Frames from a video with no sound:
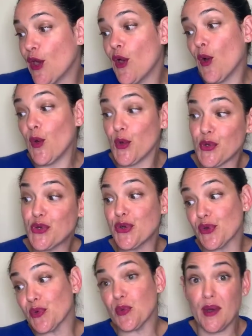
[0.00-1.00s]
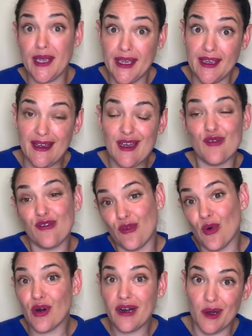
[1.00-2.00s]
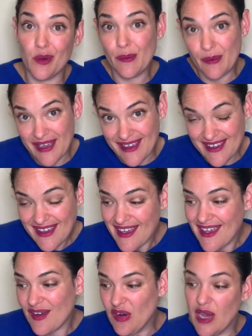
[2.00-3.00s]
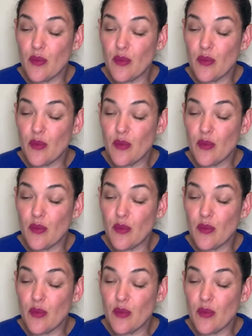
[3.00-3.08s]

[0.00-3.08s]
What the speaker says: Hold Your Wii for a Wii, right?